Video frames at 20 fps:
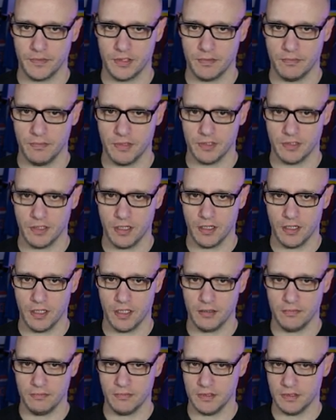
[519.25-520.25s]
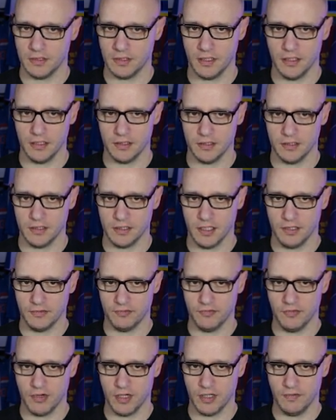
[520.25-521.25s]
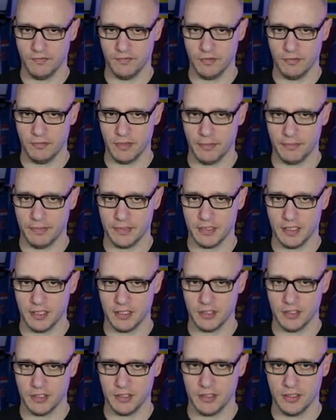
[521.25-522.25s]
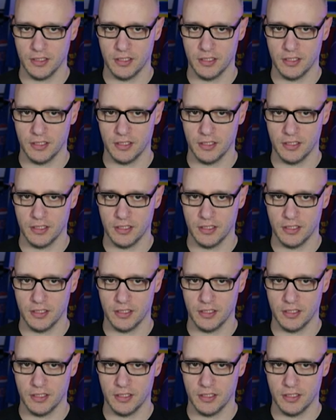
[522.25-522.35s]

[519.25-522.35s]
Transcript: Masala. Masala just loves running from that position.